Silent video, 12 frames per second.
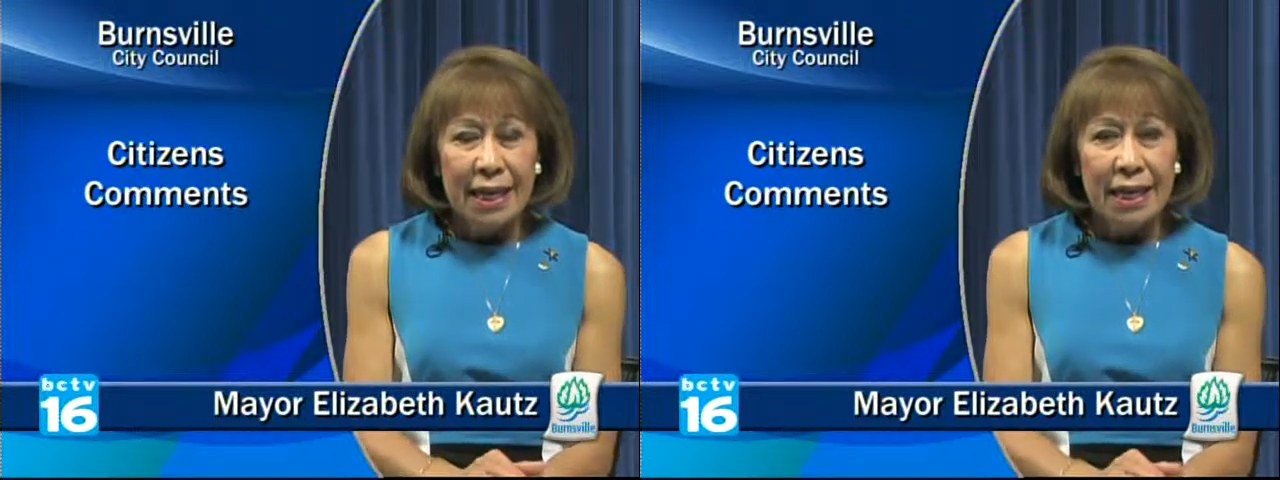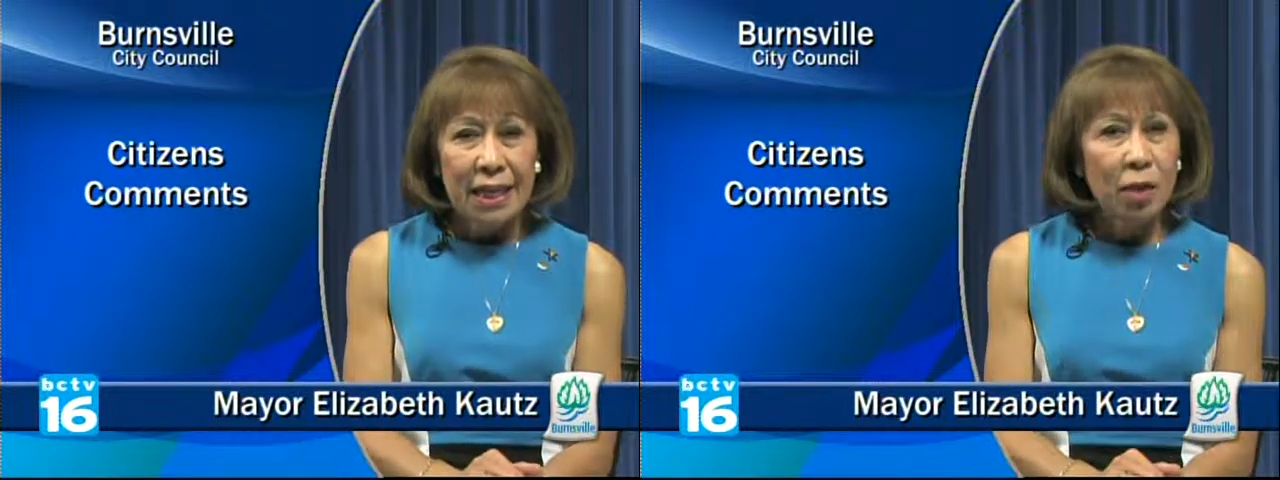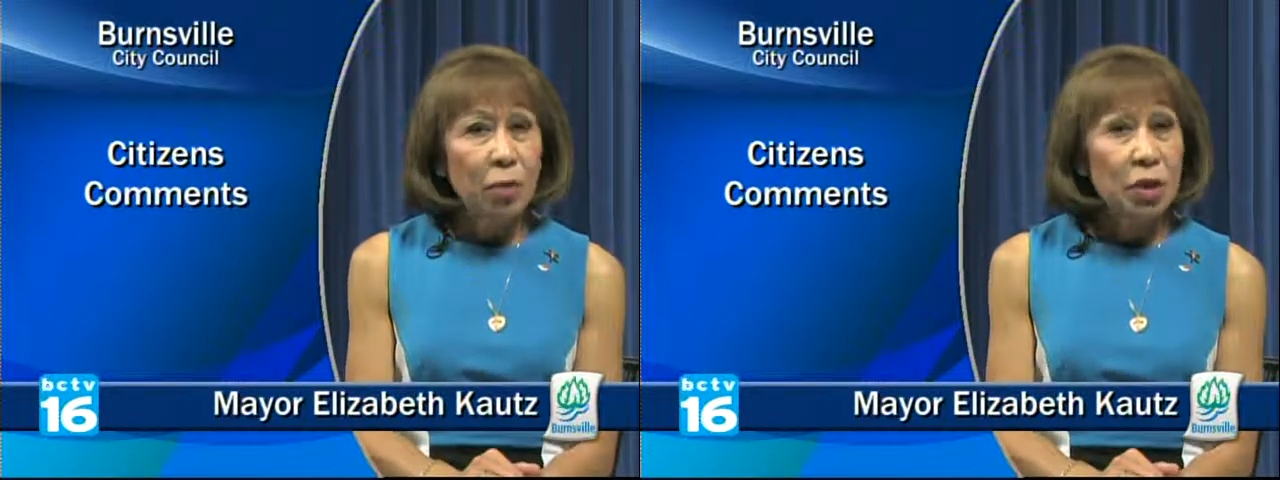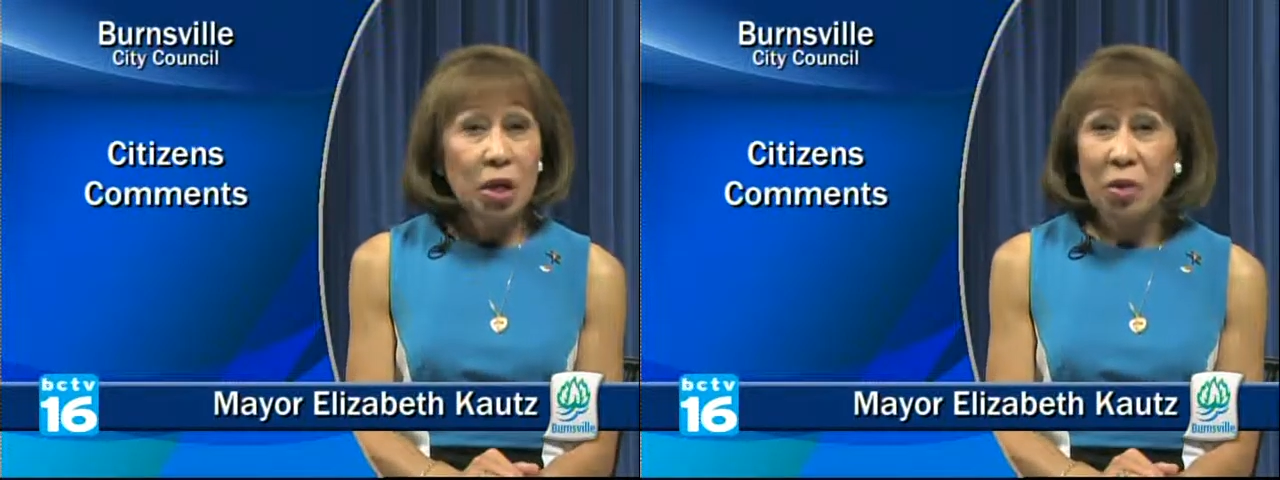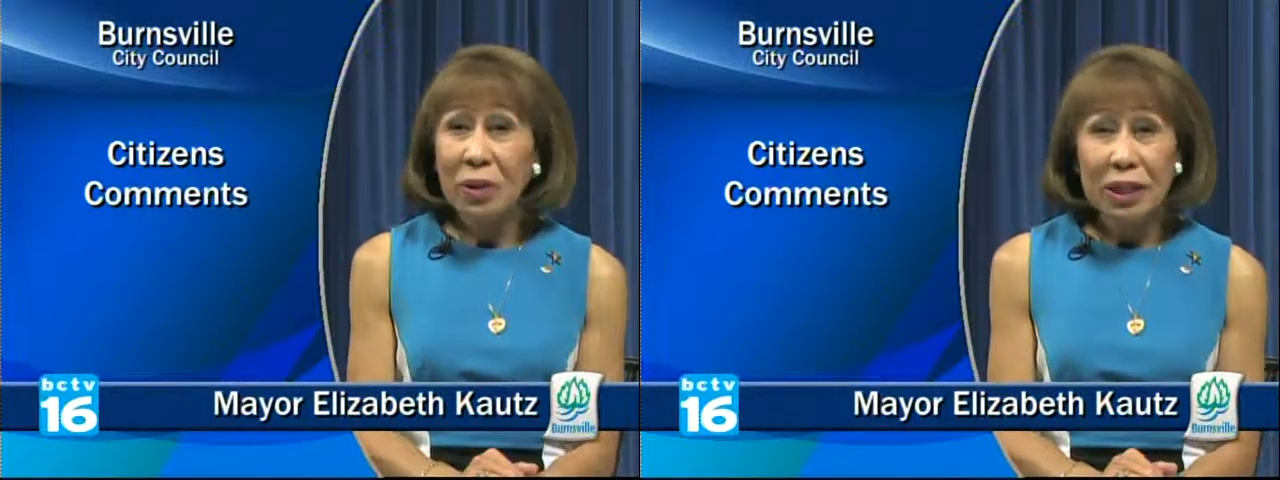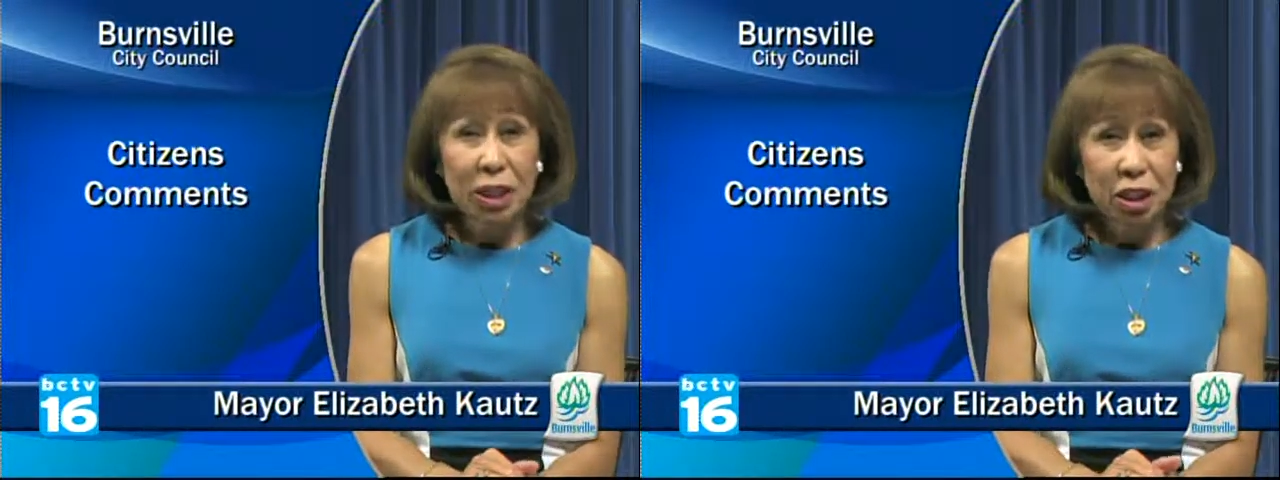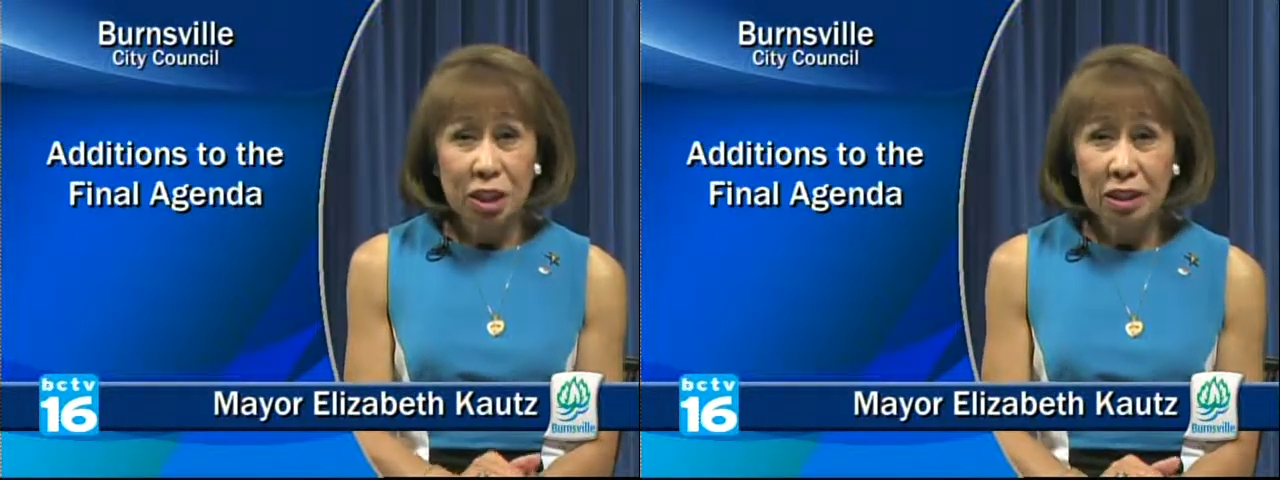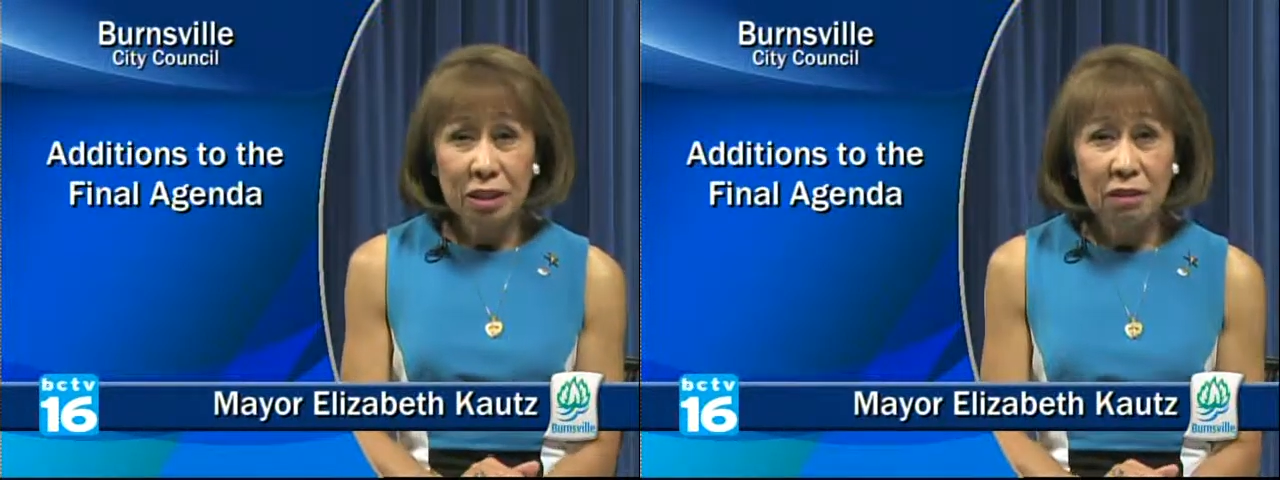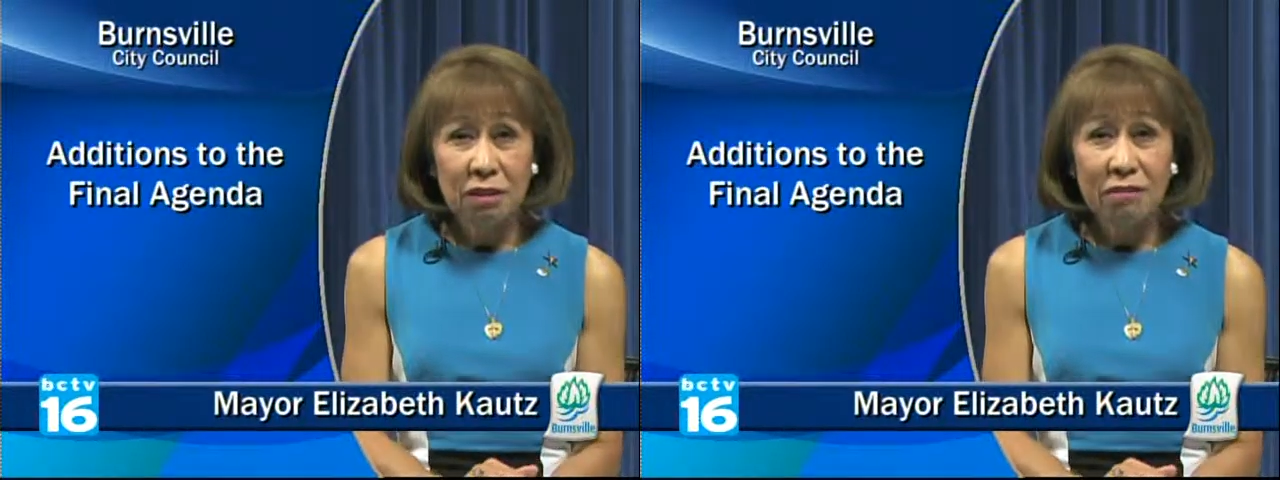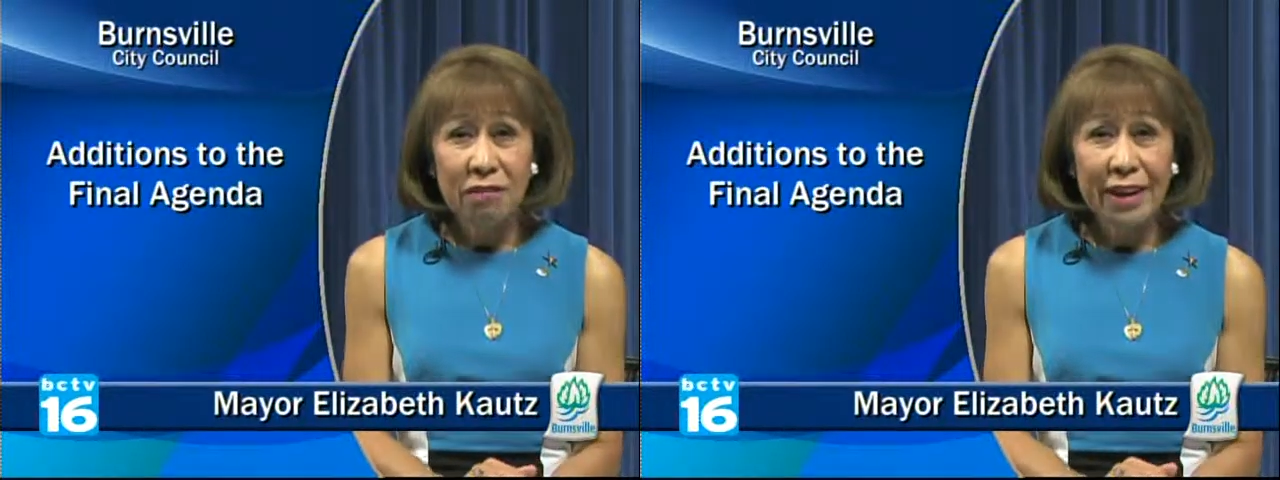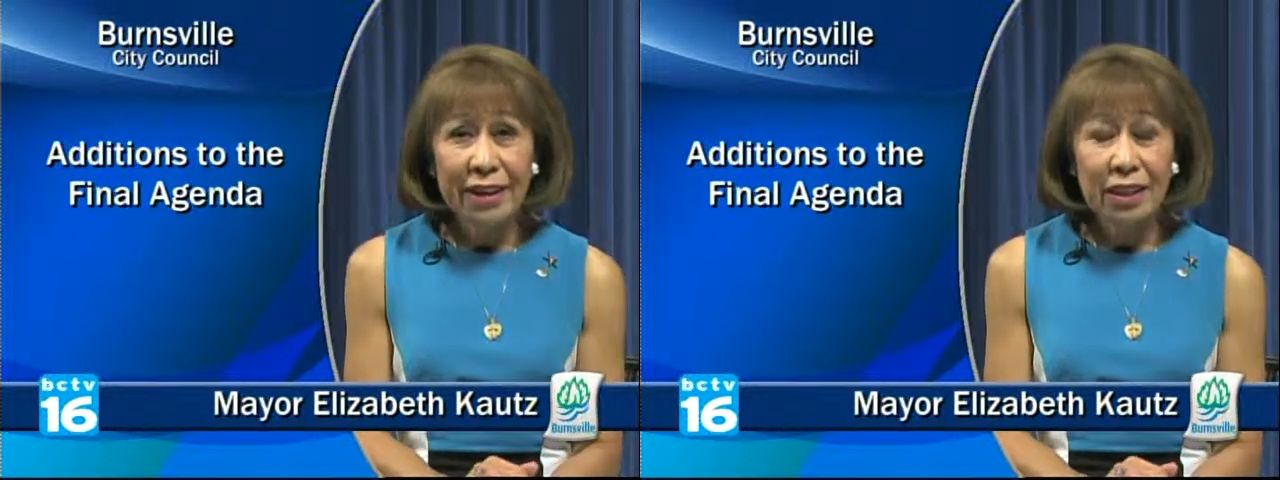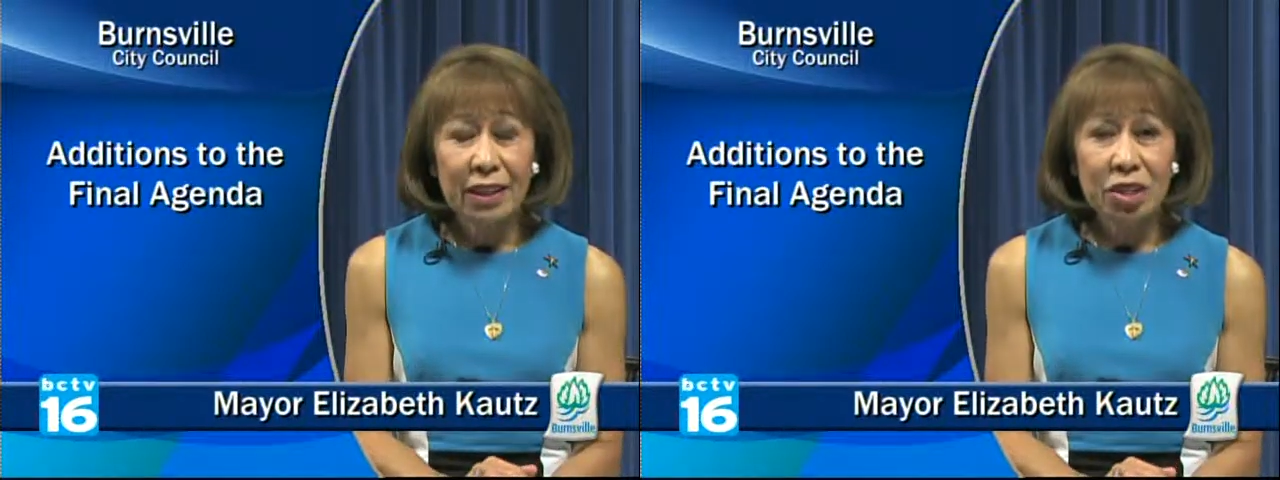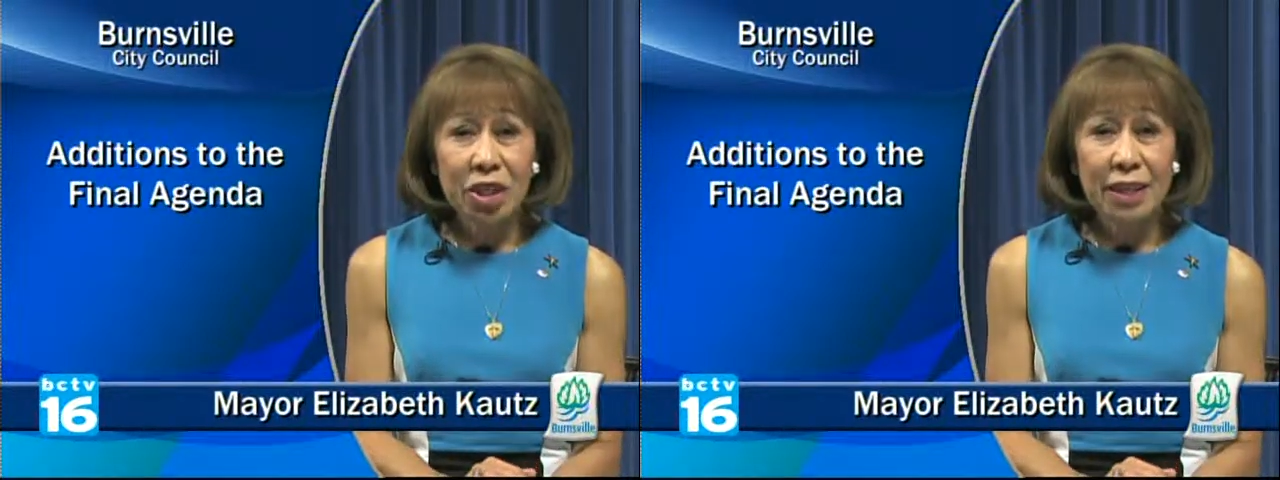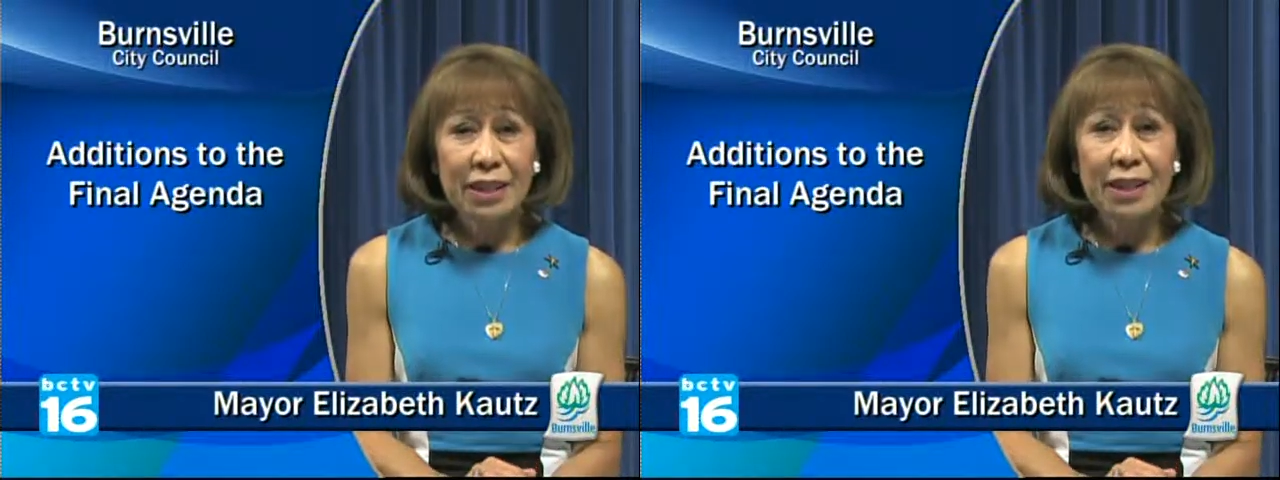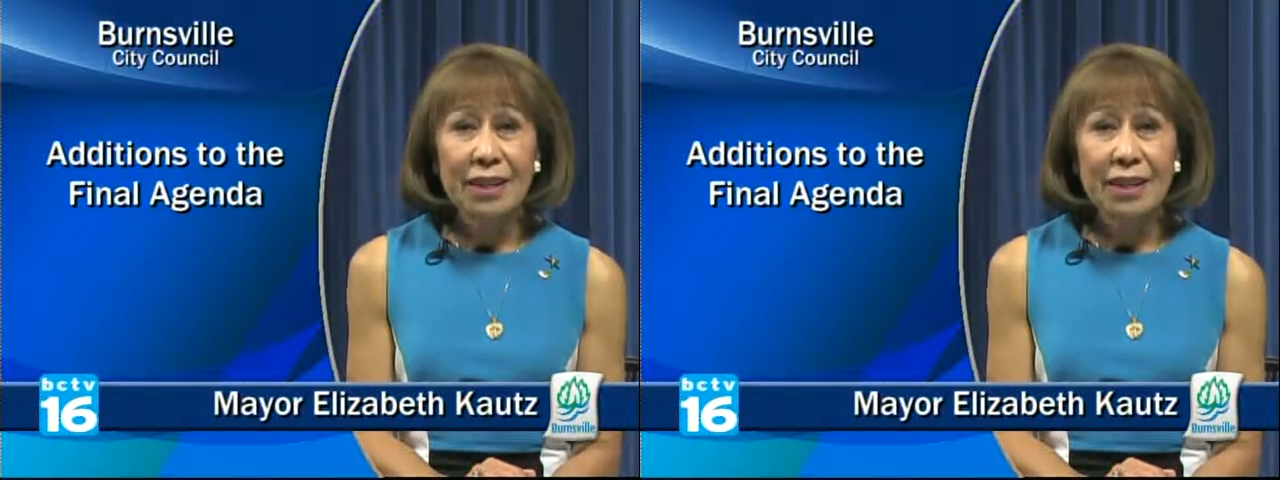There were no additions to the final agenda,